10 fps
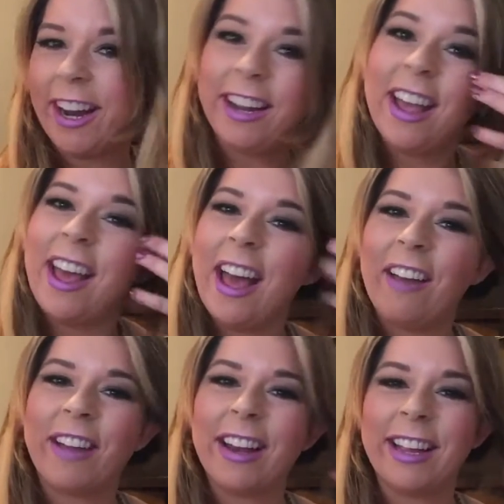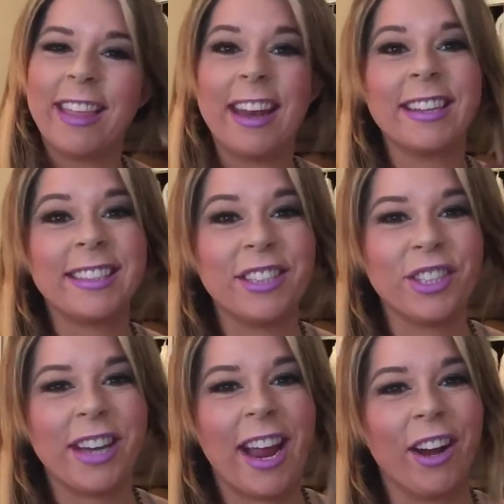and I've got to get that
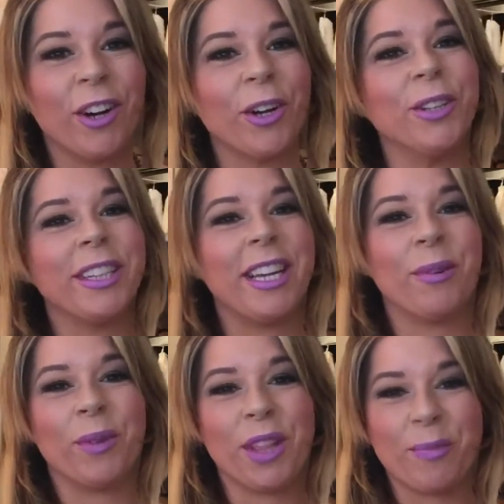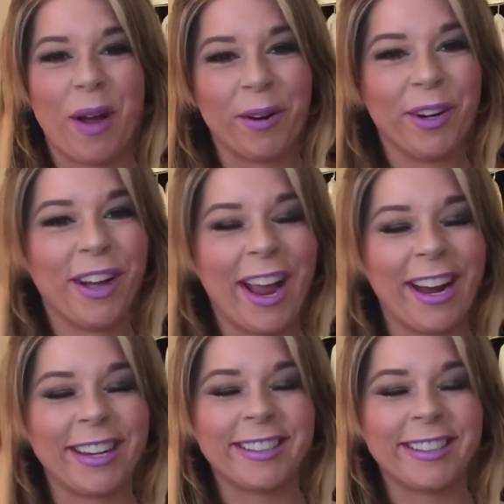extension hair curled in with my real hair.